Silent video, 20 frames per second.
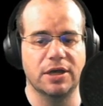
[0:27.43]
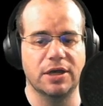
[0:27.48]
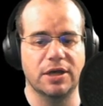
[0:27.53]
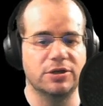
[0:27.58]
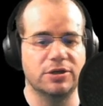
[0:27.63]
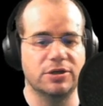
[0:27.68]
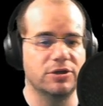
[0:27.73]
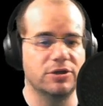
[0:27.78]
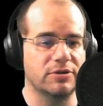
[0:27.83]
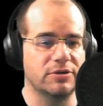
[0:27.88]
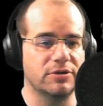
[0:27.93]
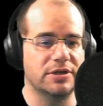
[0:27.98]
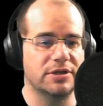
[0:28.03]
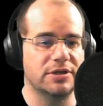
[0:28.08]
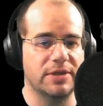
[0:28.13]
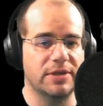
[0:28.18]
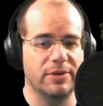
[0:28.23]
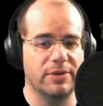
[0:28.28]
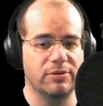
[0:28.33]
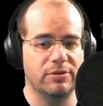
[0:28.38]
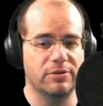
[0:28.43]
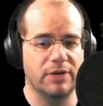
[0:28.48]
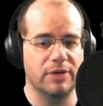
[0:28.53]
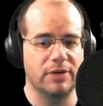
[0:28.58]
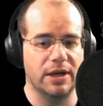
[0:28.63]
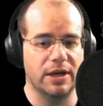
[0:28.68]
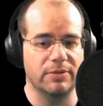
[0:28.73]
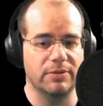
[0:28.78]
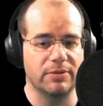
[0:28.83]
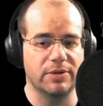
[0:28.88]
to do this demo,
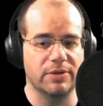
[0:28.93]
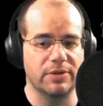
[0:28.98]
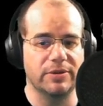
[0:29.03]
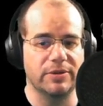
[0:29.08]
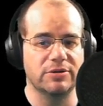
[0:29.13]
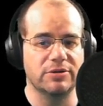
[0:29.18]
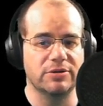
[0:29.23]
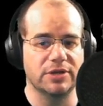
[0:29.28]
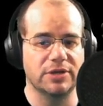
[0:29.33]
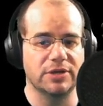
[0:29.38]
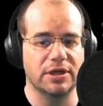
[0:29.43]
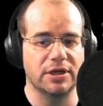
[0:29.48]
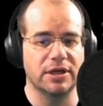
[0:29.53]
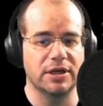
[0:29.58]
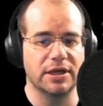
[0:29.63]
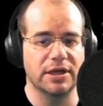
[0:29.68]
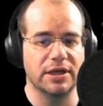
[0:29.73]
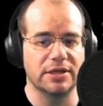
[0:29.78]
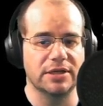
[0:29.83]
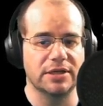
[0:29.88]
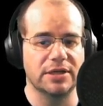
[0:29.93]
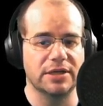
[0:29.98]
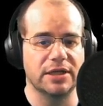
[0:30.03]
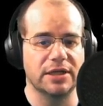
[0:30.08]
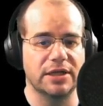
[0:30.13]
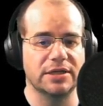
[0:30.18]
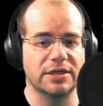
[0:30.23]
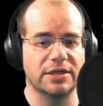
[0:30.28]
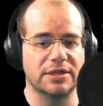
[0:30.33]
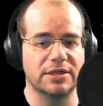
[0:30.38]
and I'm going to be using it against a
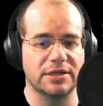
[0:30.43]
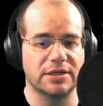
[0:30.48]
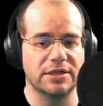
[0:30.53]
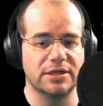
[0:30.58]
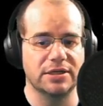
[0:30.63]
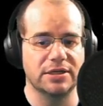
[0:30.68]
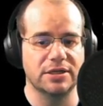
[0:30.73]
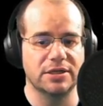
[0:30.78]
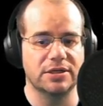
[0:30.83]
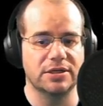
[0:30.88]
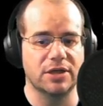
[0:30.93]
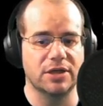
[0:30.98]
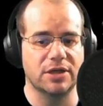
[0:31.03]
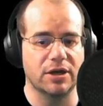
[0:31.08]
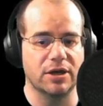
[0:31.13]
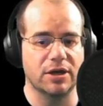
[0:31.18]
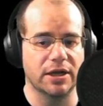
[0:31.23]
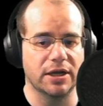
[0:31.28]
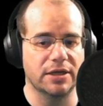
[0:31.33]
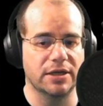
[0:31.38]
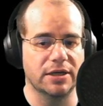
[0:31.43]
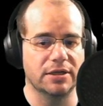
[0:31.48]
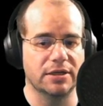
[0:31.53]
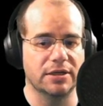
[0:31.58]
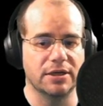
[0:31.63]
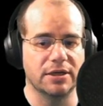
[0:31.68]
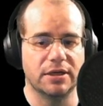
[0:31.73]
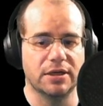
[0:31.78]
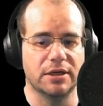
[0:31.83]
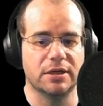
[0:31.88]
consistent target.
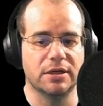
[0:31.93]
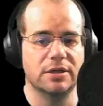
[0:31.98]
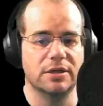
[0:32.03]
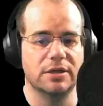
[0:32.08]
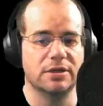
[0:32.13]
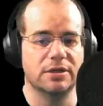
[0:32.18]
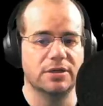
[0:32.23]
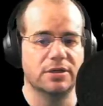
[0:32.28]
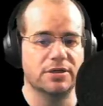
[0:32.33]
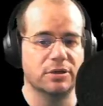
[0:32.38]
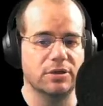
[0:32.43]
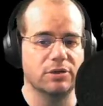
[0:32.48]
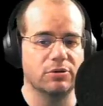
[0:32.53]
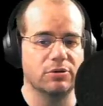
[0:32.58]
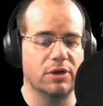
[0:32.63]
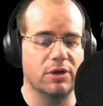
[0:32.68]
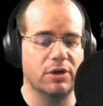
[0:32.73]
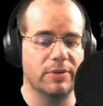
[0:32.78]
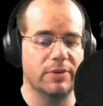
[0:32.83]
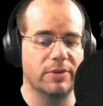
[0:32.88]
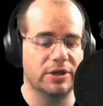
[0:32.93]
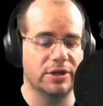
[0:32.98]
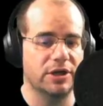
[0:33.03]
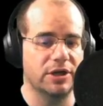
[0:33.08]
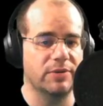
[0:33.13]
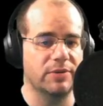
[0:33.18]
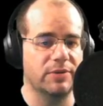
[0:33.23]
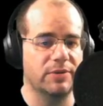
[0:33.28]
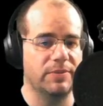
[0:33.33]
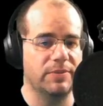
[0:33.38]
So I'm actually
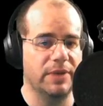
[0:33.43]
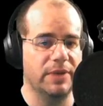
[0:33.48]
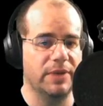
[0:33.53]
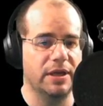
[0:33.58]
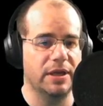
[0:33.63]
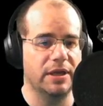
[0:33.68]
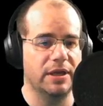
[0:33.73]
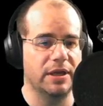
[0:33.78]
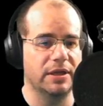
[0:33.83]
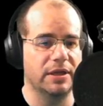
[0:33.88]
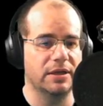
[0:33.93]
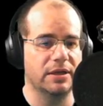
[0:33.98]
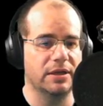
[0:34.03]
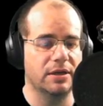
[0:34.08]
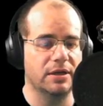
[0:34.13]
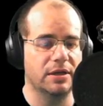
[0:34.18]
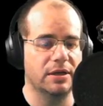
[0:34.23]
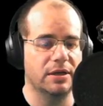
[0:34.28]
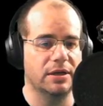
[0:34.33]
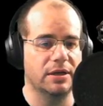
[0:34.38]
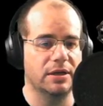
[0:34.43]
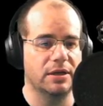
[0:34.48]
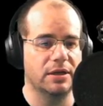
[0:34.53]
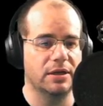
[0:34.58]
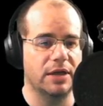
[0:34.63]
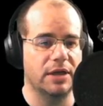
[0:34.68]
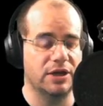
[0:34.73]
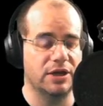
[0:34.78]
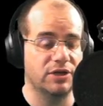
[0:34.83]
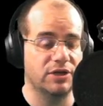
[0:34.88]
going to be picking
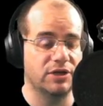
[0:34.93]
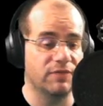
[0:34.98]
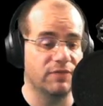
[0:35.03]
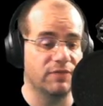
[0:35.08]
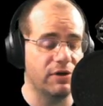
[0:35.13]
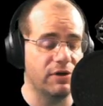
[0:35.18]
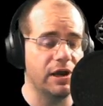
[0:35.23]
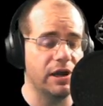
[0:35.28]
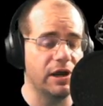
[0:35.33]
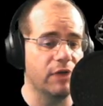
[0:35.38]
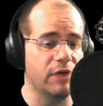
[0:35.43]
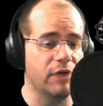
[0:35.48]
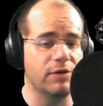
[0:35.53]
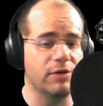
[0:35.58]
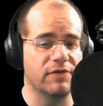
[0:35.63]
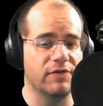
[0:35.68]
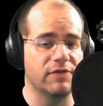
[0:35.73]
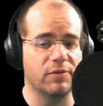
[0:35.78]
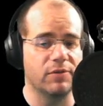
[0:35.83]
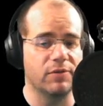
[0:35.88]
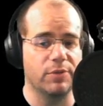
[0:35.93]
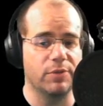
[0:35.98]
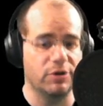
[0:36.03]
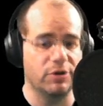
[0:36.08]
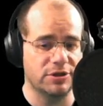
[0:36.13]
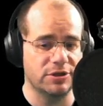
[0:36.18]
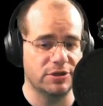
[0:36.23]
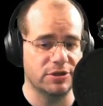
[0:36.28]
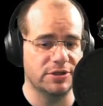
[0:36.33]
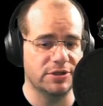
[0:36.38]
actually a very low level
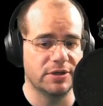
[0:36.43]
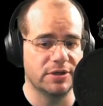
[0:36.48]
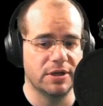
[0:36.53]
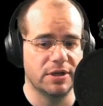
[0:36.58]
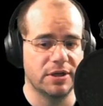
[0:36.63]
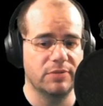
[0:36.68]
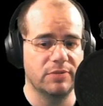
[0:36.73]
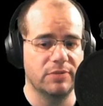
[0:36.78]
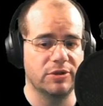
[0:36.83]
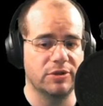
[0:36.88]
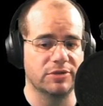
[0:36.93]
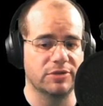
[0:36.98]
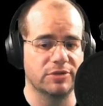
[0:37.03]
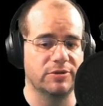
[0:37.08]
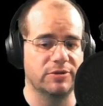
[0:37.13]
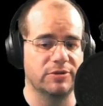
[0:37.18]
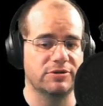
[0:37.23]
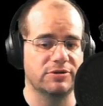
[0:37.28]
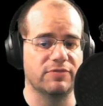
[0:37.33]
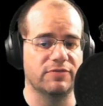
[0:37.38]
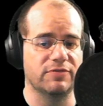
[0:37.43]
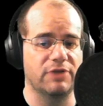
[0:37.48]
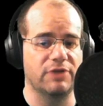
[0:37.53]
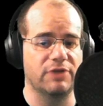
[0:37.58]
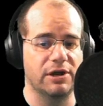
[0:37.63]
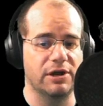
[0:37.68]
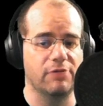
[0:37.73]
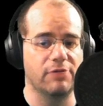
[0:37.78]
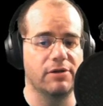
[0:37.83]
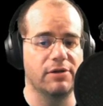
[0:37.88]
boss because I'm using very
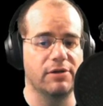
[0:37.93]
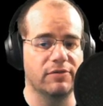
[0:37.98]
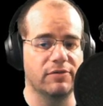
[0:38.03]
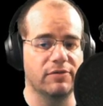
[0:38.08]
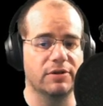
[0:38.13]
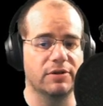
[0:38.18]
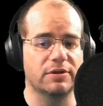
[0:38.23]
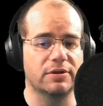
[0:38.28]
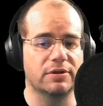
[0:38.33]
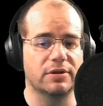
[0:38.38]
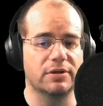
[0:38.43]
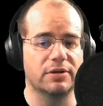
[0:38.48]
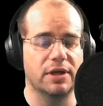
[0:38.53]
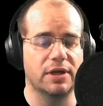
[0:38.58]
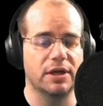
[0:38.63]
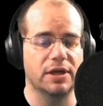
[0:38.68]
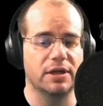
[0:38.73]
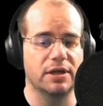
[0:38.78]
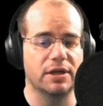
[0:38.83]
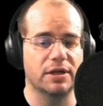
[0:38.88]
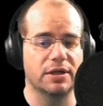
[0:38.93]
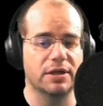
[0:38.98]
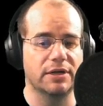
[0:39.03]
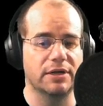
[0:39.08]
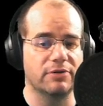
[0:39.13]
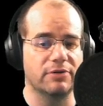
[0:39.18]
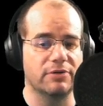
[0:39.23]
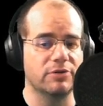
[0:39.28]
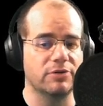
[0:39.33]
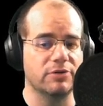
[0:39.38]
low level
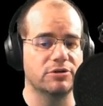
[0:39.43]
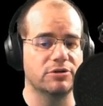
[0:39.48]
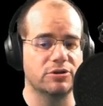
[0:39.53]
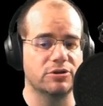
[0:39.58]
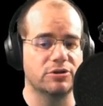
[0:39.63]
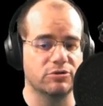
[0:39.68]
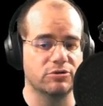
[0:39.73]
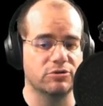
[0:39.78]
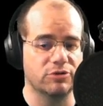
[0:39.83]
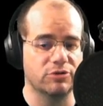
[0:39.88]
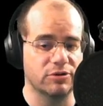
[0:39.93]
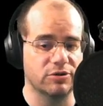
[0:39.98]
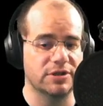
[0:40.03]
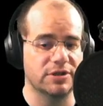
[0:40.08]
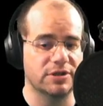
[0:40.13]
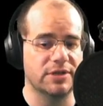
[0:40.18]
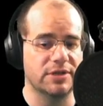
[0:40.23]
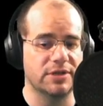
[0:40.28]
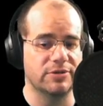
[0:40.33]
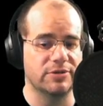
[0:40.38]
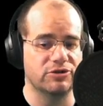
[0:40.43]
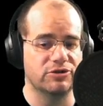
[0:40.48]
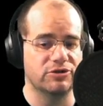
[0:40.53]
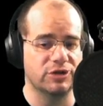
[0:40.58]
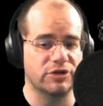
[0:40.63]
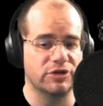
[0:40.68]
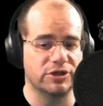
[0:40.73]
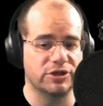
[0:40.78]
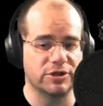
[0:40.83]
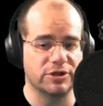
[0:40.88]
heroes to do this
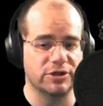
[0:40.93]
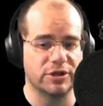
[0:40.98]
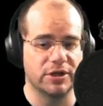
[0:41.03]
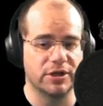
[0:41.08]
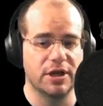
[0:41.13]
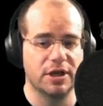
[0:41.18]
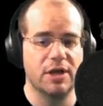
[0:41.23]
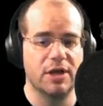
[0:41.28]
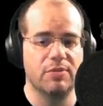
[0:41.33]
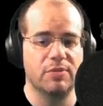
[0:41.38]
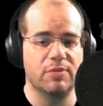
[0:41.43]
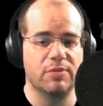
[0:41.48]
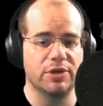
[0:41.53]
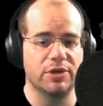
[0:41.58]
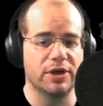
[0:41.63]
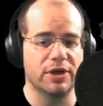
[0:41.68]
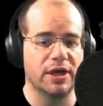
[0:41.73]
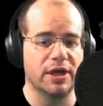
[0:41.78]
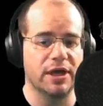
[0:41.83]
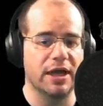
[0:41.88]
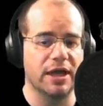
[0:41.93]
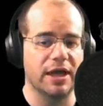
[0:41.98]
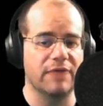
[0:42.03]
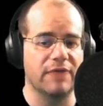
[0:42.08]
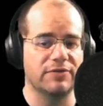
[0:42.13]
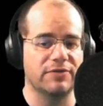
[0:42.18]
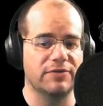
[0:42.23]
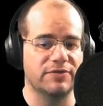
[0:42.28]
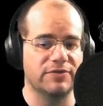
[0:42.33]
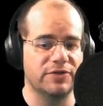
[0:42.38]
demonstration. But I have
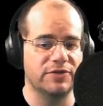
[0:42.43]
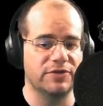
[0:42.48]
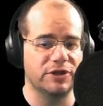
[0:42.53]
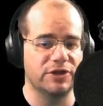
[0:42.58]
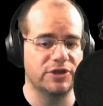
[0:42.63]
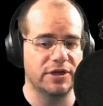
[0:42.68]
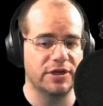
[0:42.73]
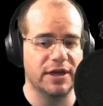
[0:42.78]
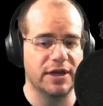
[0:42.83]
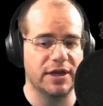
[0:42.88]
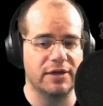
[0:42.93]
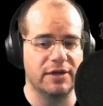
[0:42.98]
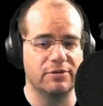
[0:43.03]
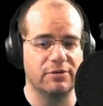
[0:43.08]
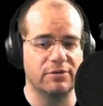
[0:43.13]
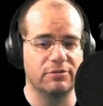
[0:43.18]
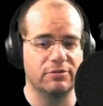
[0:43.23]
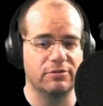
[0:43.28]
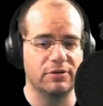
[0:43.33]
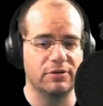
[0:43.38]
sufficient now